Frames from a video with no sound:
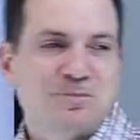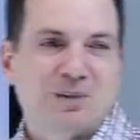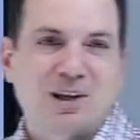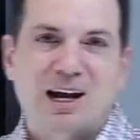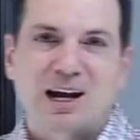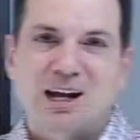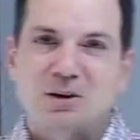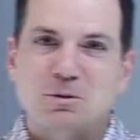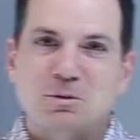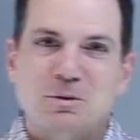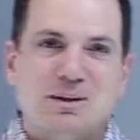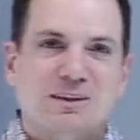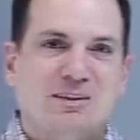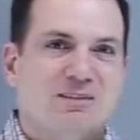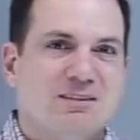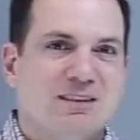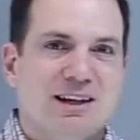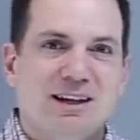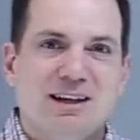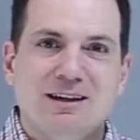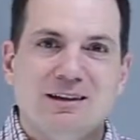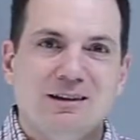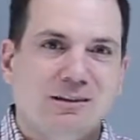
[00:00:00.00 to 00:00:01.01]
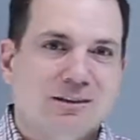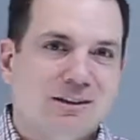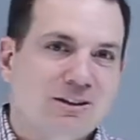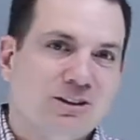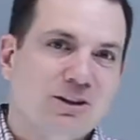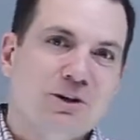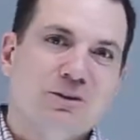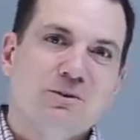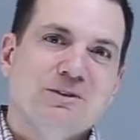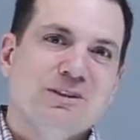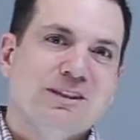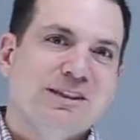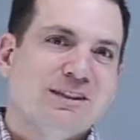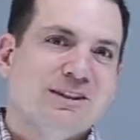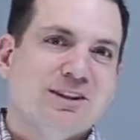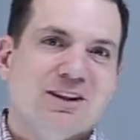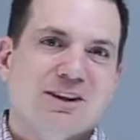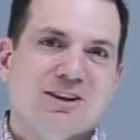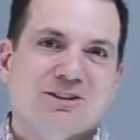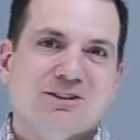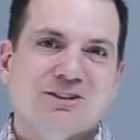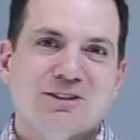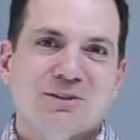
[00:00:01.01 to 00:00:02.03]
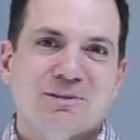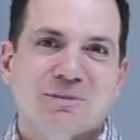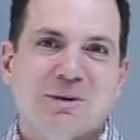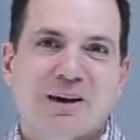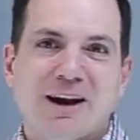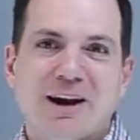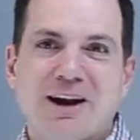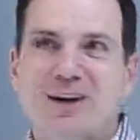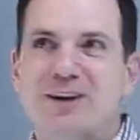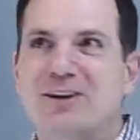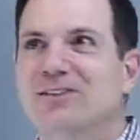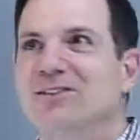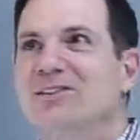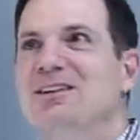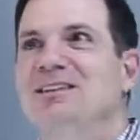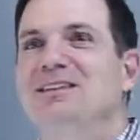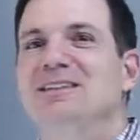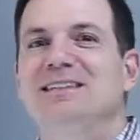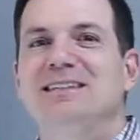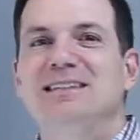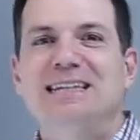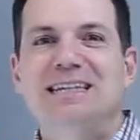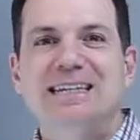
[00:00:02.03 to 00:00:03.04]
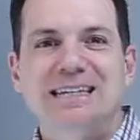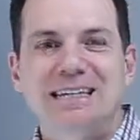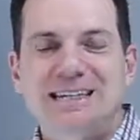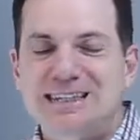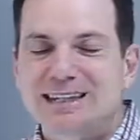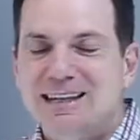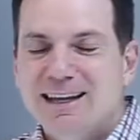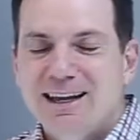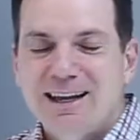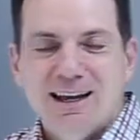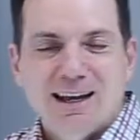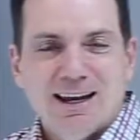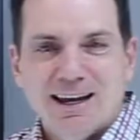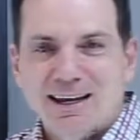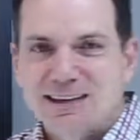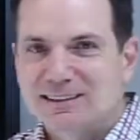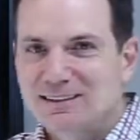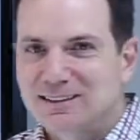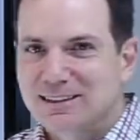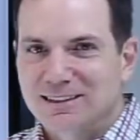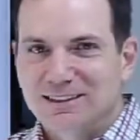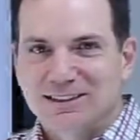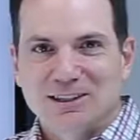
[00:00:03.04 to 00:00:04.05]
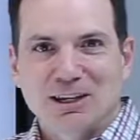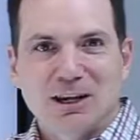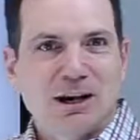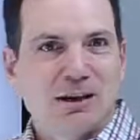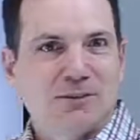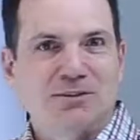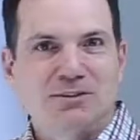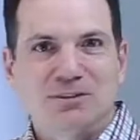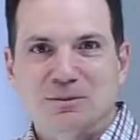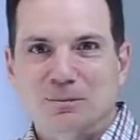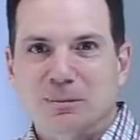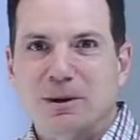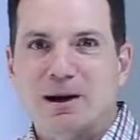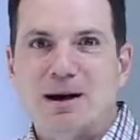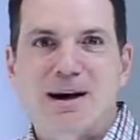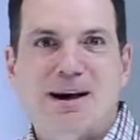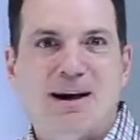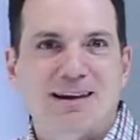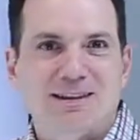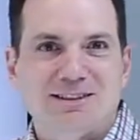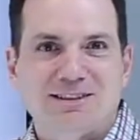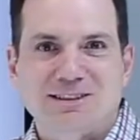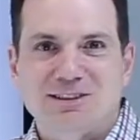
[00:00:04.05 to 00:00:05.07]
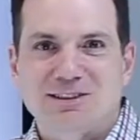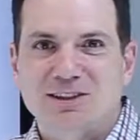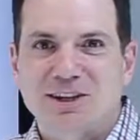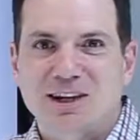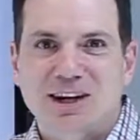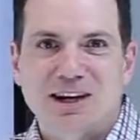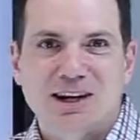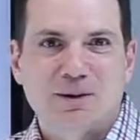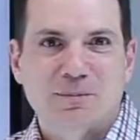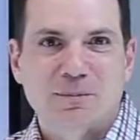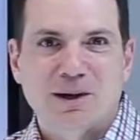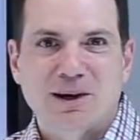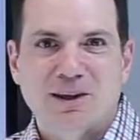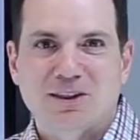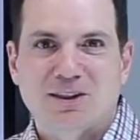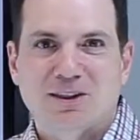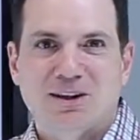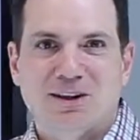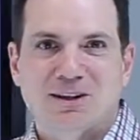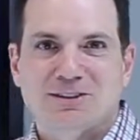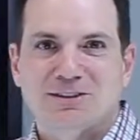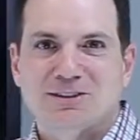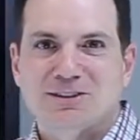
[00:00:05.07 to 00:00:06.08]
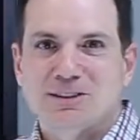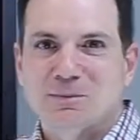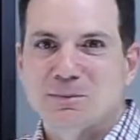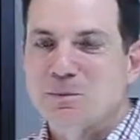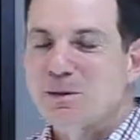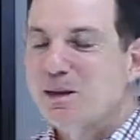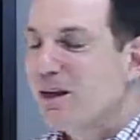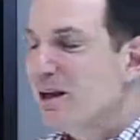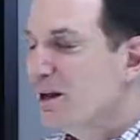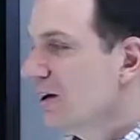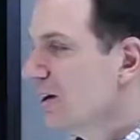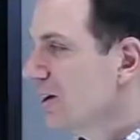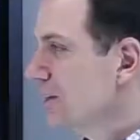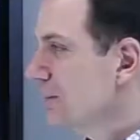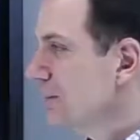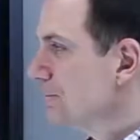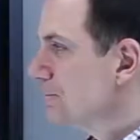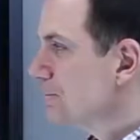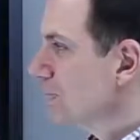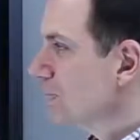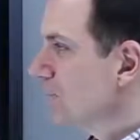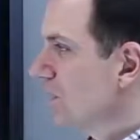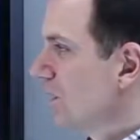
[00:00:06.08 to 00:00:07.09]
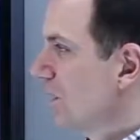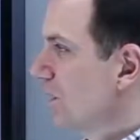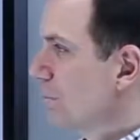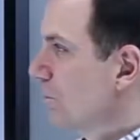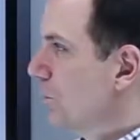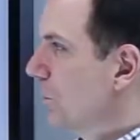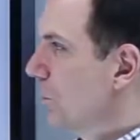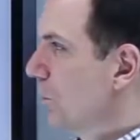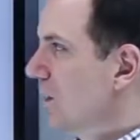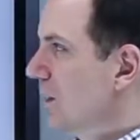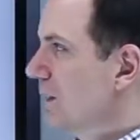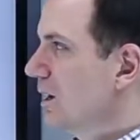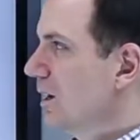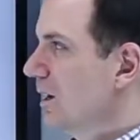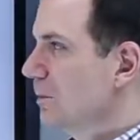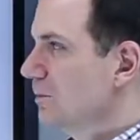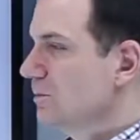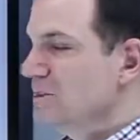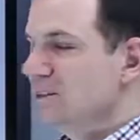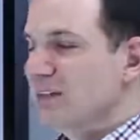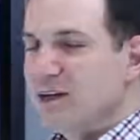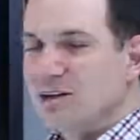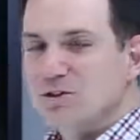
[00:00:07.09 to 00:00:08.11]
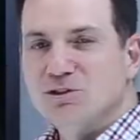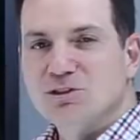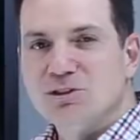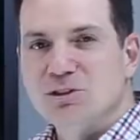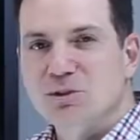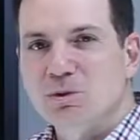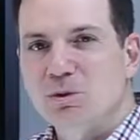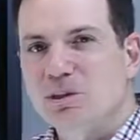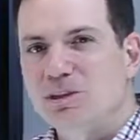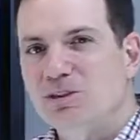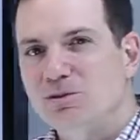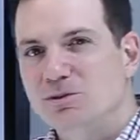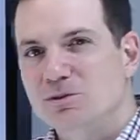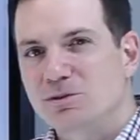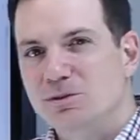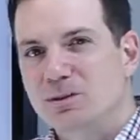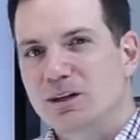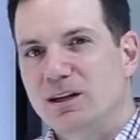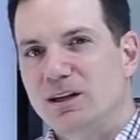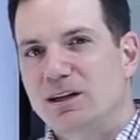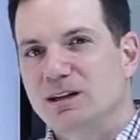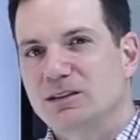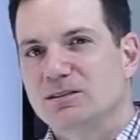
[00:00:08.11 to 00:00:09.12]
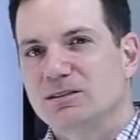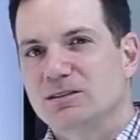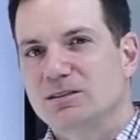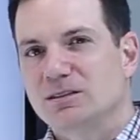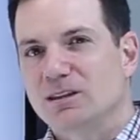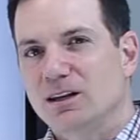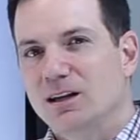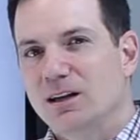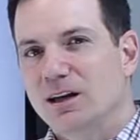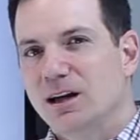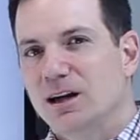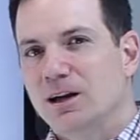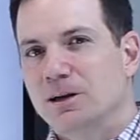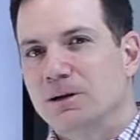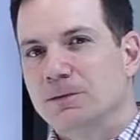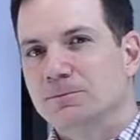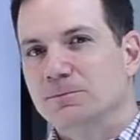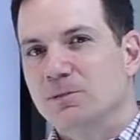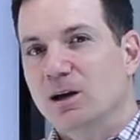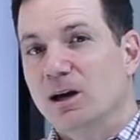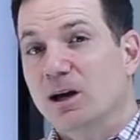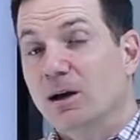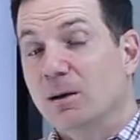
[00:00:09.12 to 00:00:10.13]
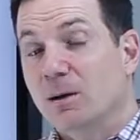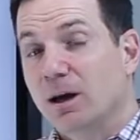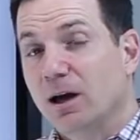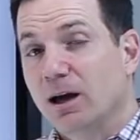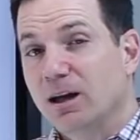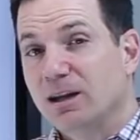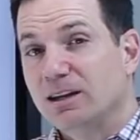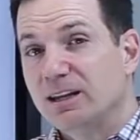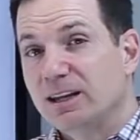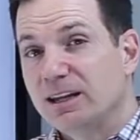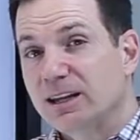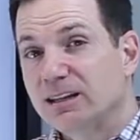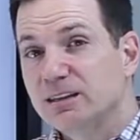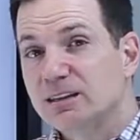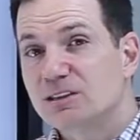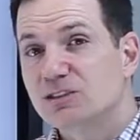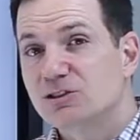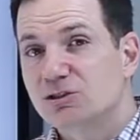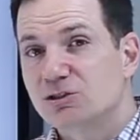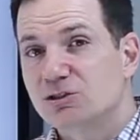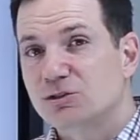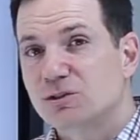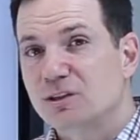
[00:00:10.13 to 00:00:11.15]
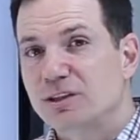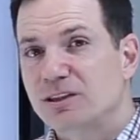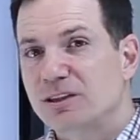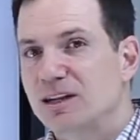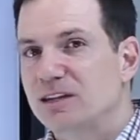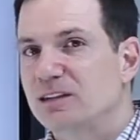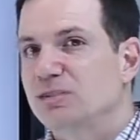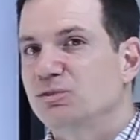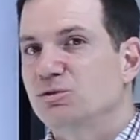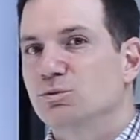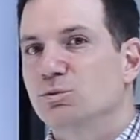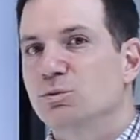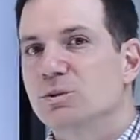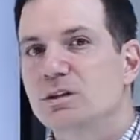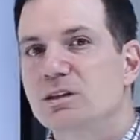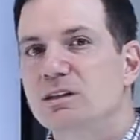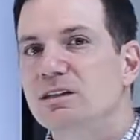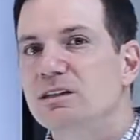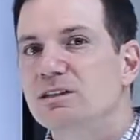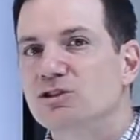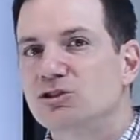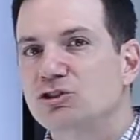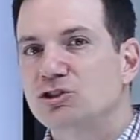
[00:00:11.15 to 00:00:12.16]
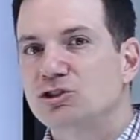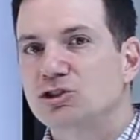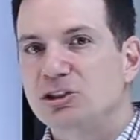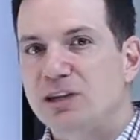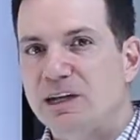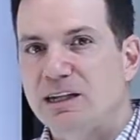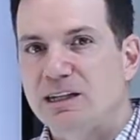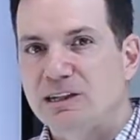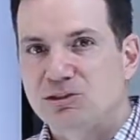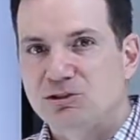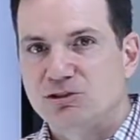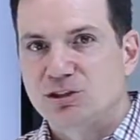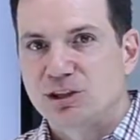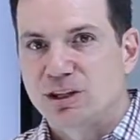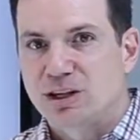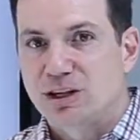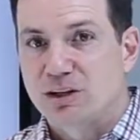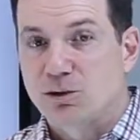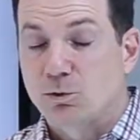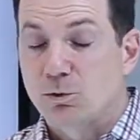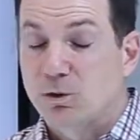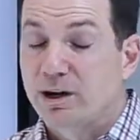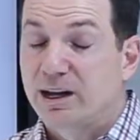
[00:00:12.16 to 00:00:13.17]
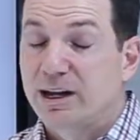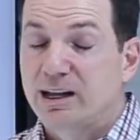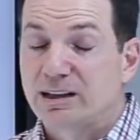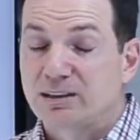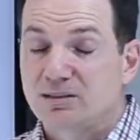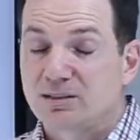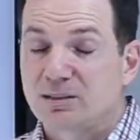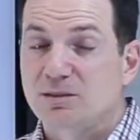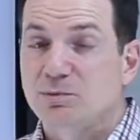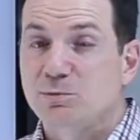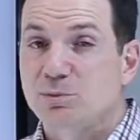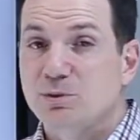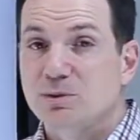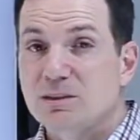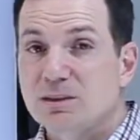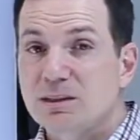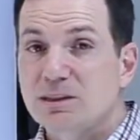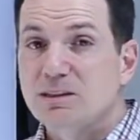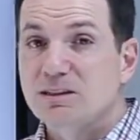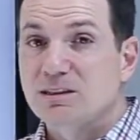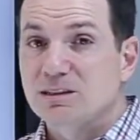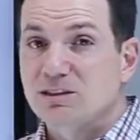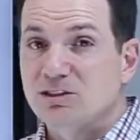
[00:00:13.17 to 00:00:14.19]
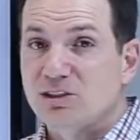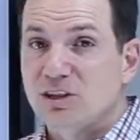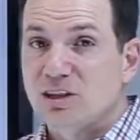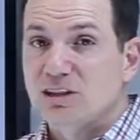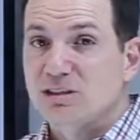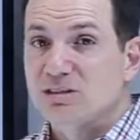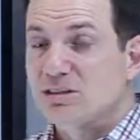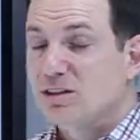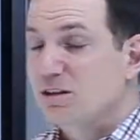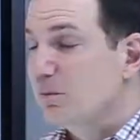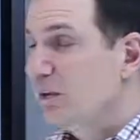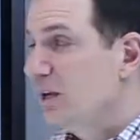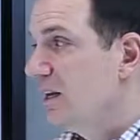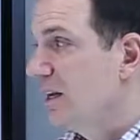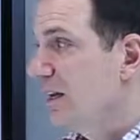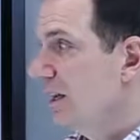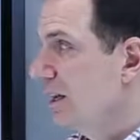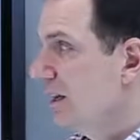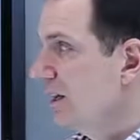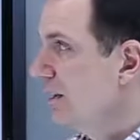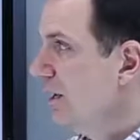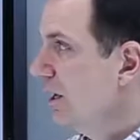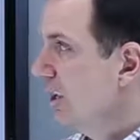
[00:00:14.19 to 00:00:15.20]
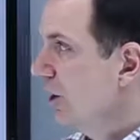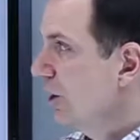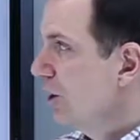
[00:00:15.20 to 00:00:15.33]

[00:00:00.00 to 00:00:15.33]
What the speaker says: I don't want to say you don't need long-term care and then you need it. It's a tough spot to talk about long-term care, but when it comes down to it, it's an industry that is really changing, or has completely changed, I might add.